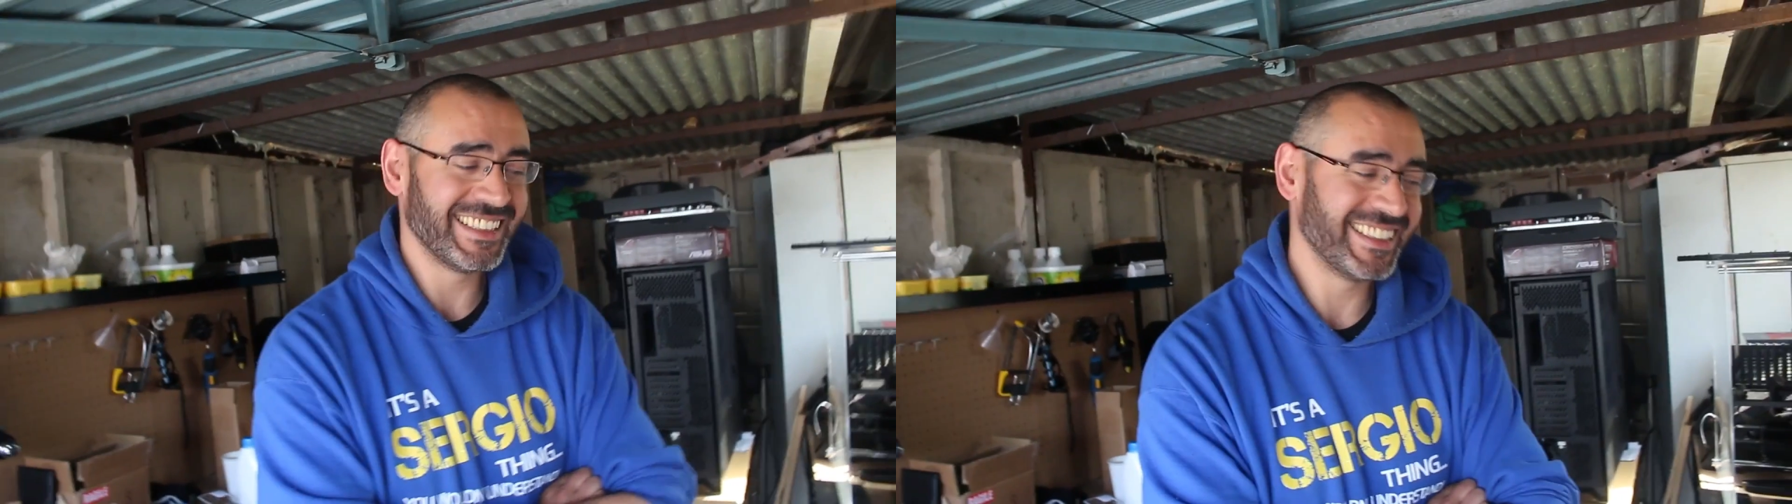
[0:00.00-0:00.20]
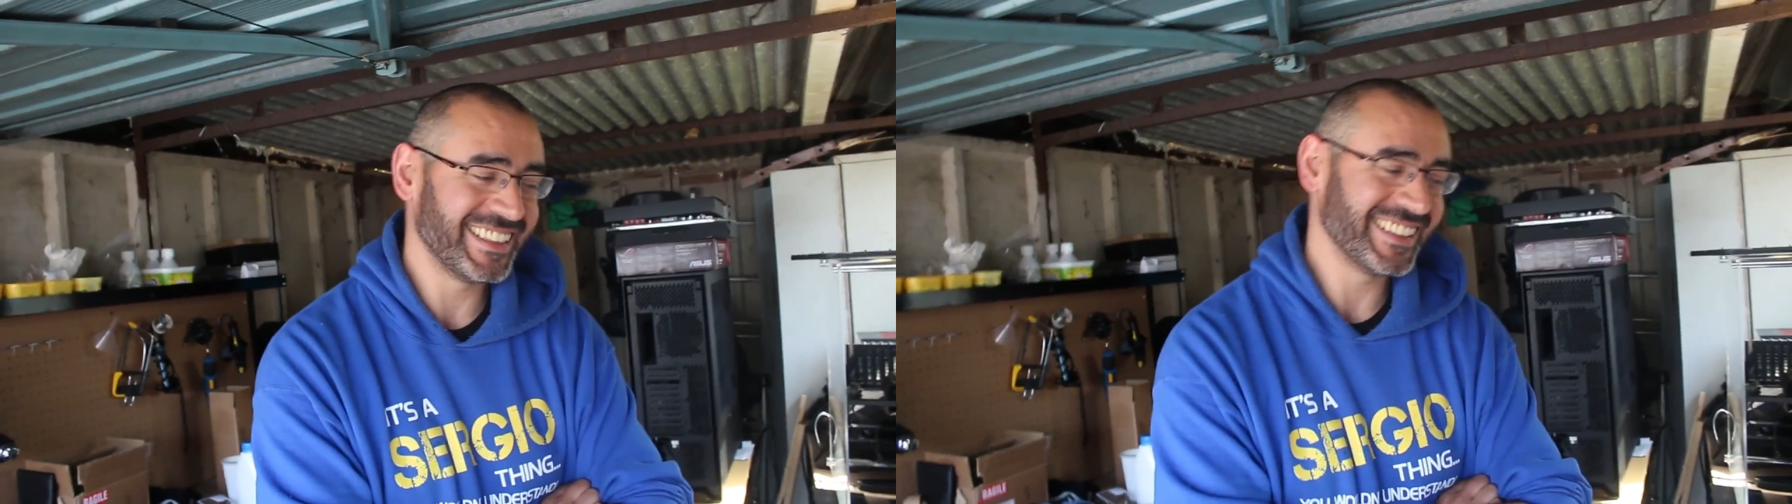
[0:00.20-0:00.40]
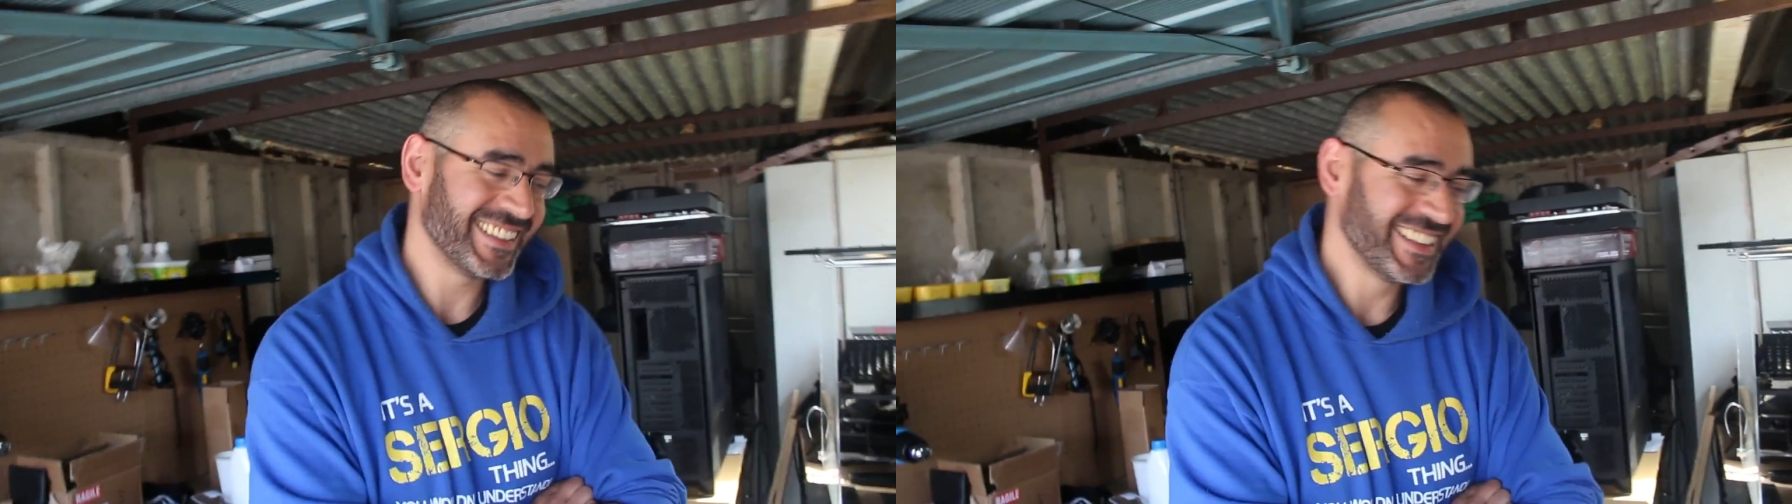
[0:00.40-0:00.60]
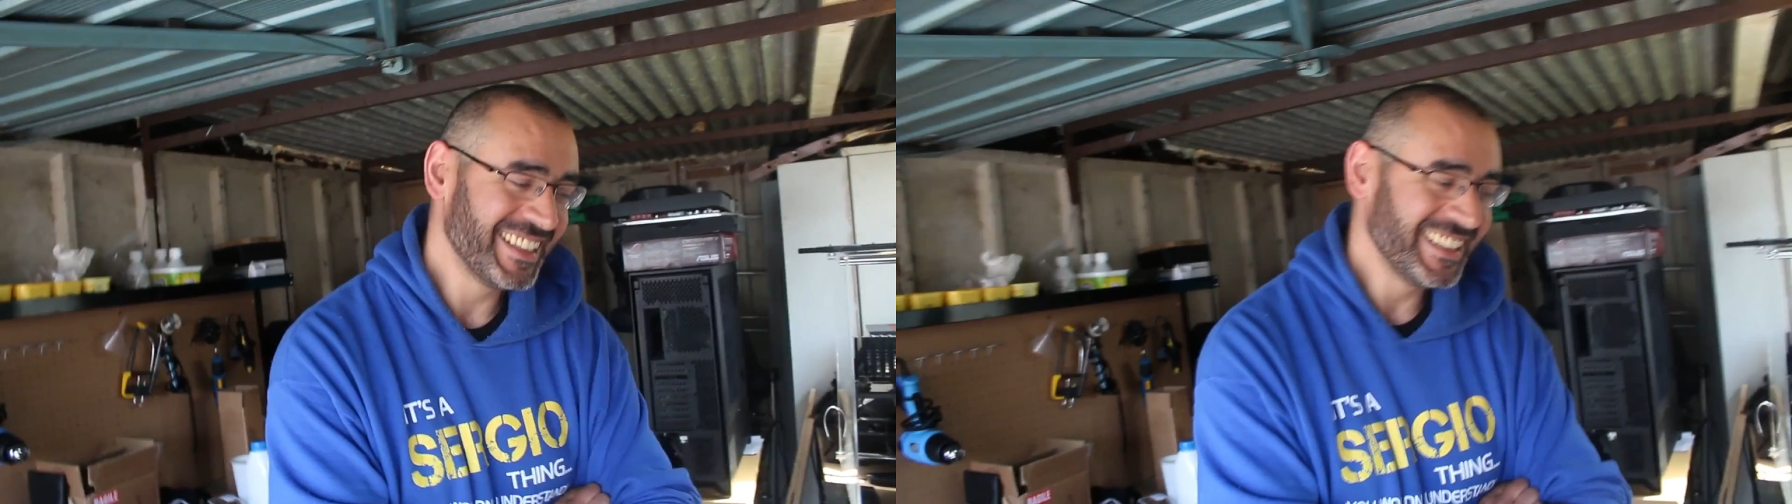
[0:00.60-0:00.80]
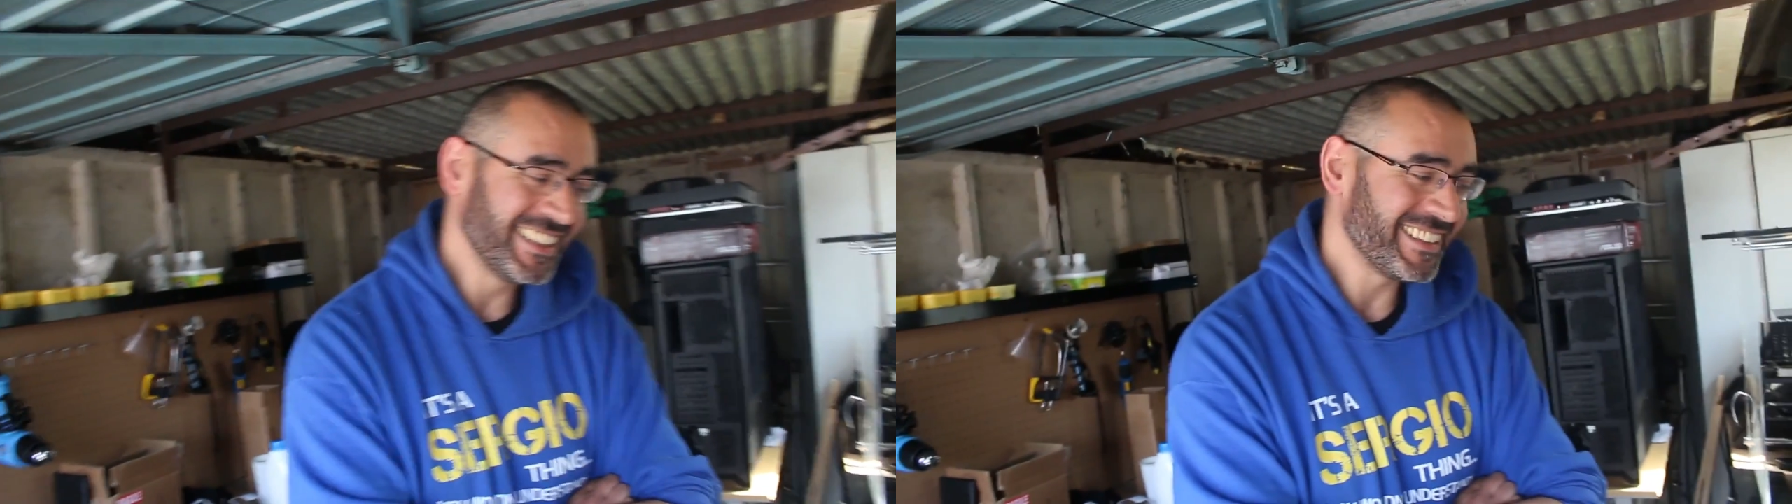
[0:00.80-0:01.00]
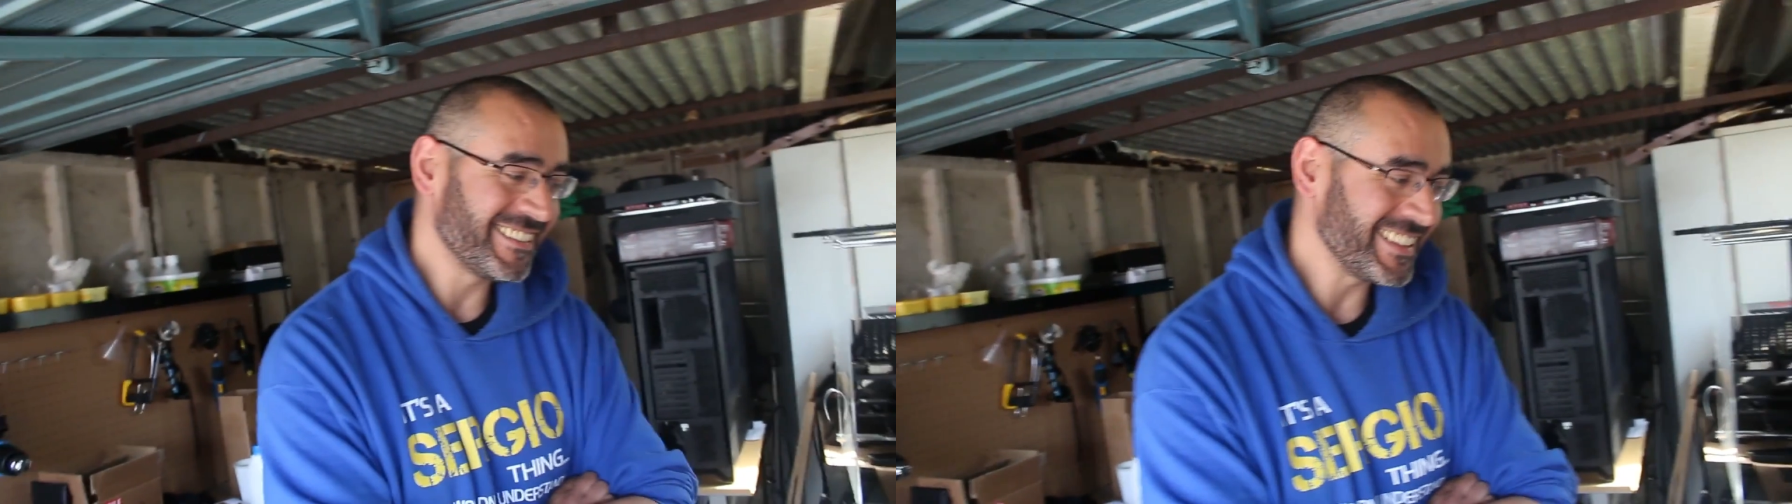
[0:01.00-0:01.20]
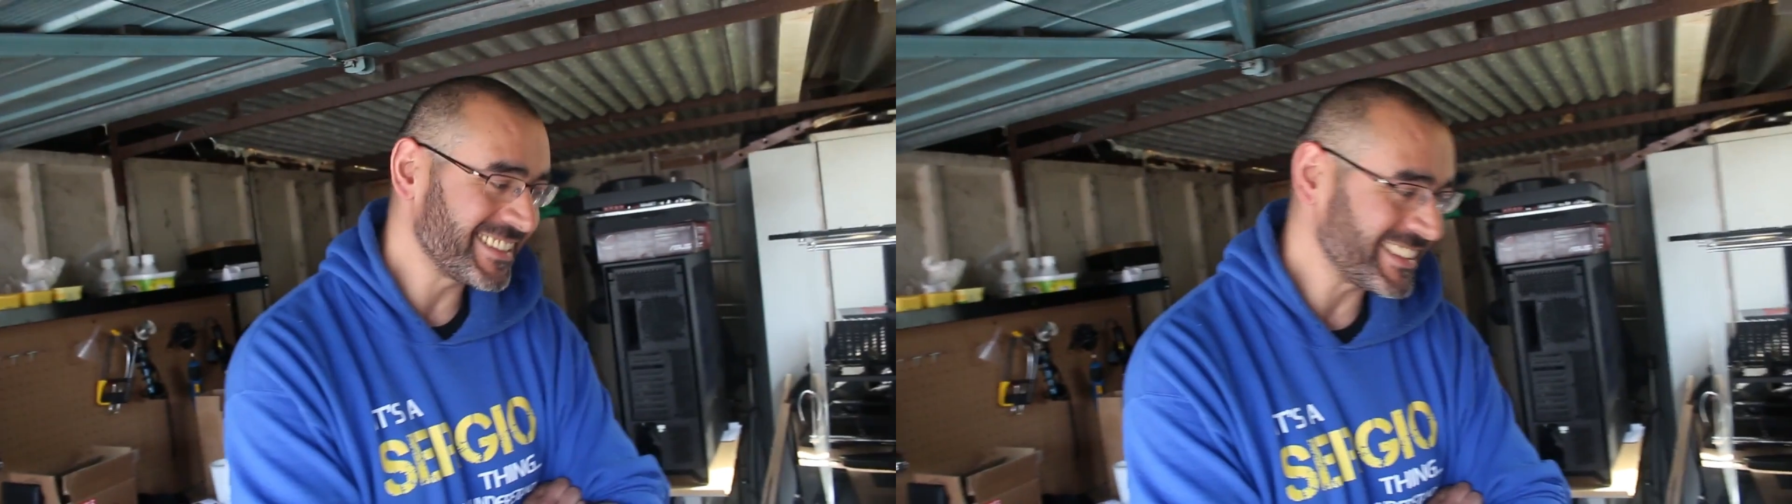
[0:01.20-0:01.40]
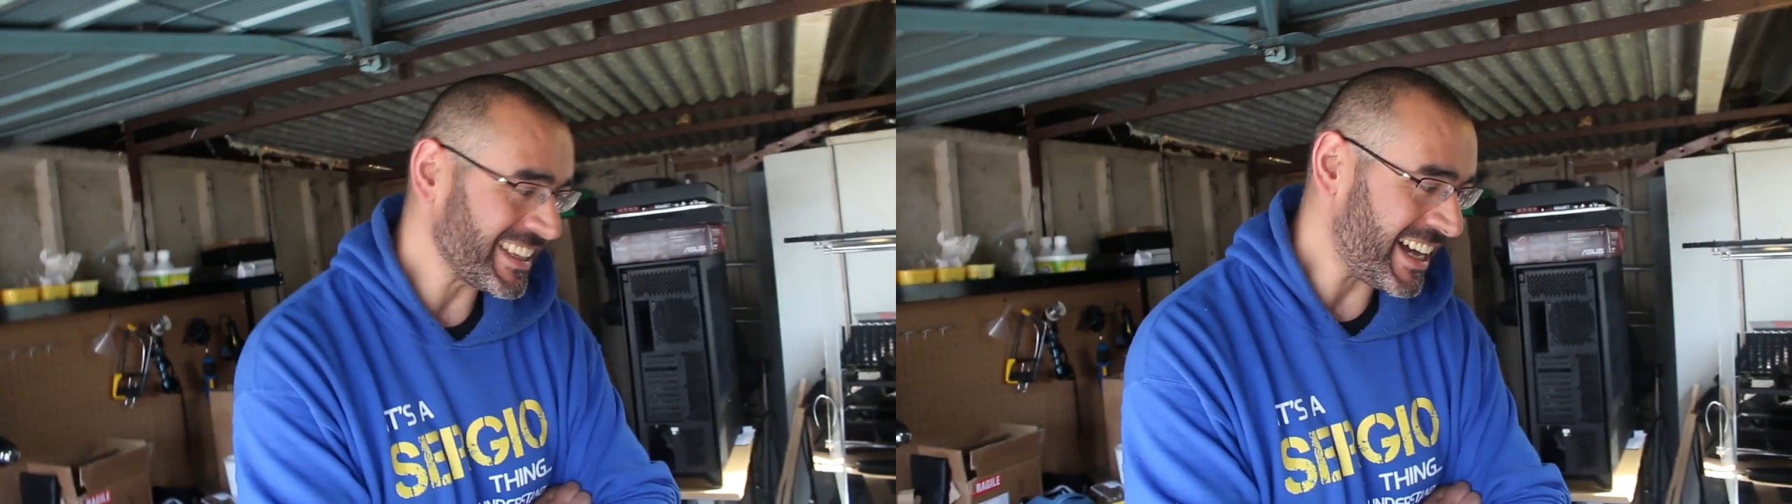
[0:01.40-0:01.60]
The
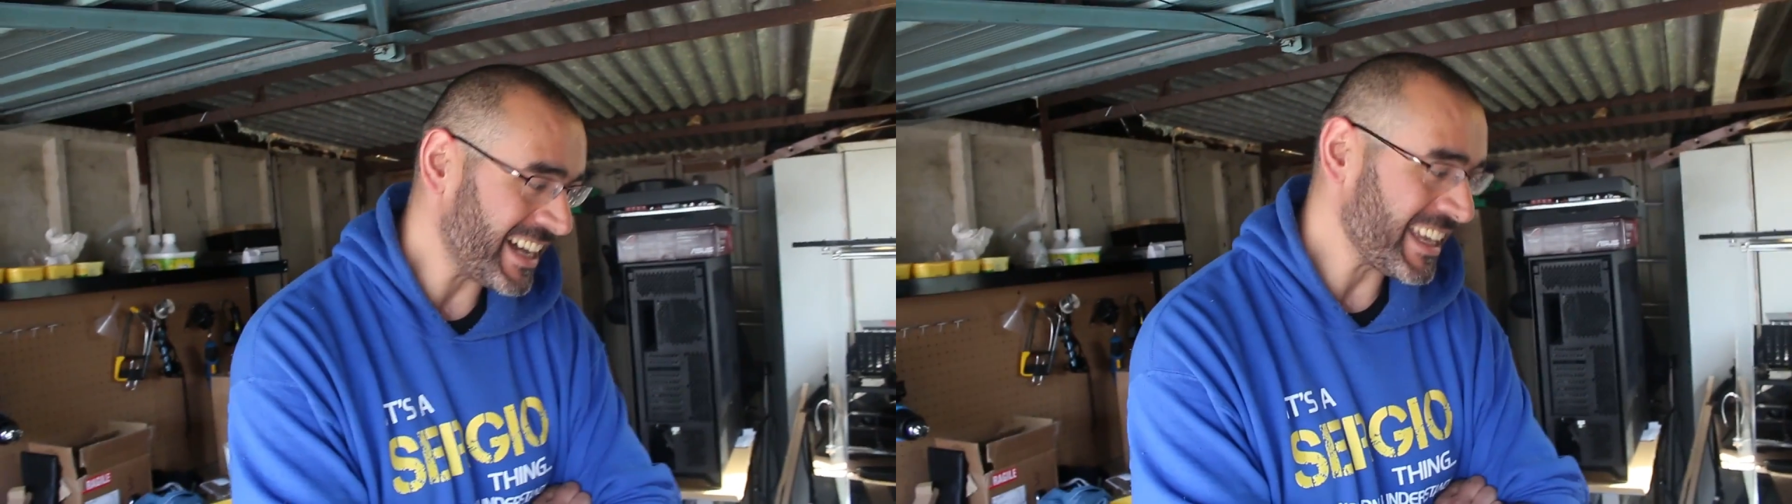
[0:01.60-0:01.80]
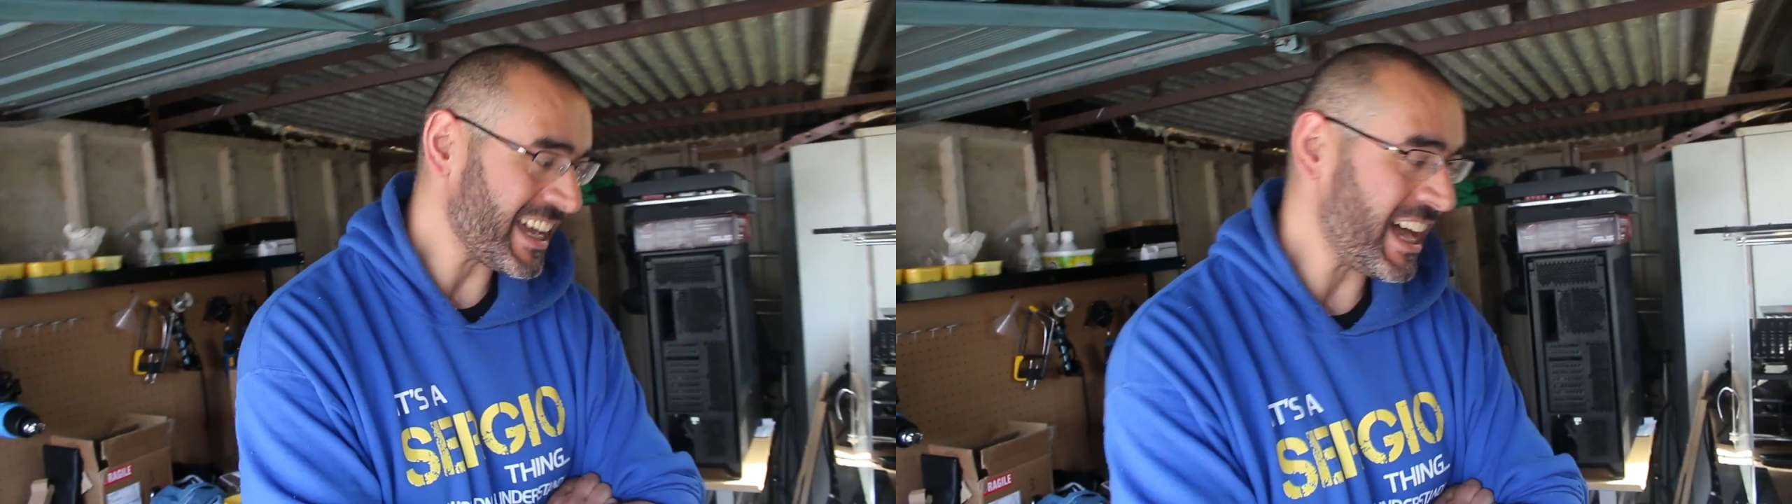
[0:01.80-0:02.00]
reason I